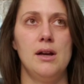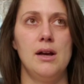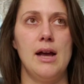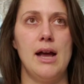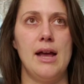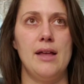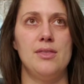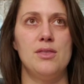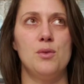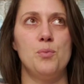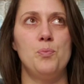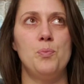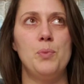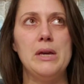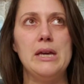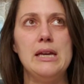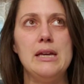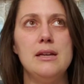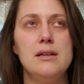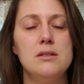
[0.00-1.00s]
and the
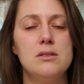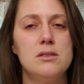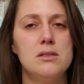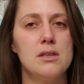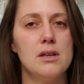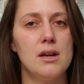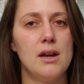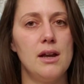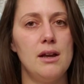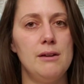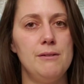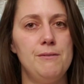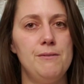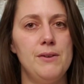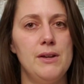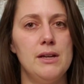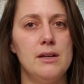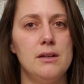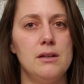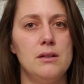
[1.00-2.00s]
peace that I
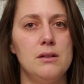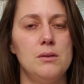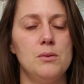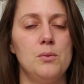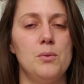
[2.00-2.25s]
feel